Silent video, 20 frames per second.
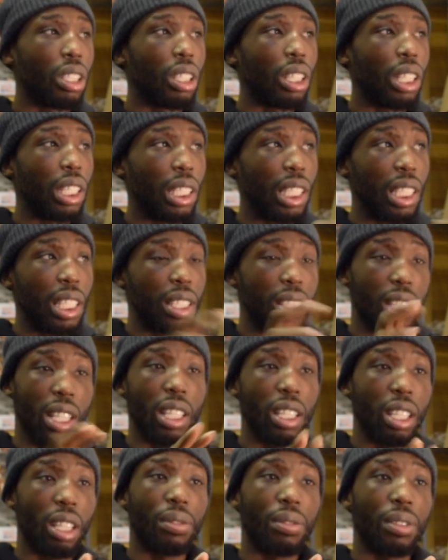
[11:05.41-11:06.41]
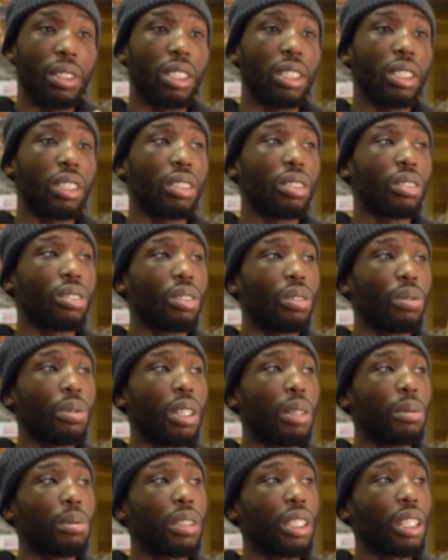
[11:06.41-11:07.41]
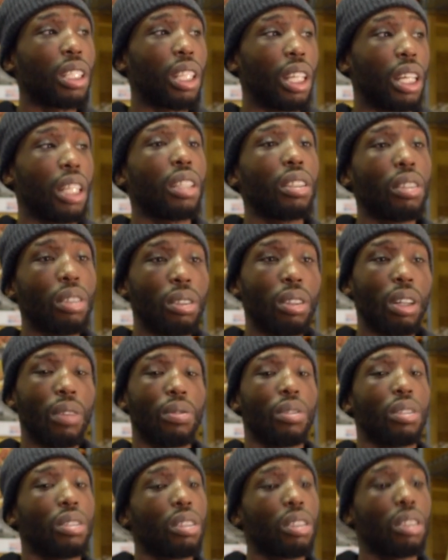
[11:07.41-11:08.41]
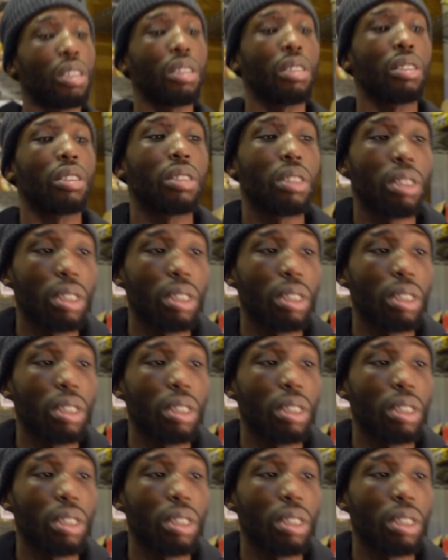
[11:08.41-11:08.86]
It didn't say nothing. So when I'm saying like, you know, I've gone to the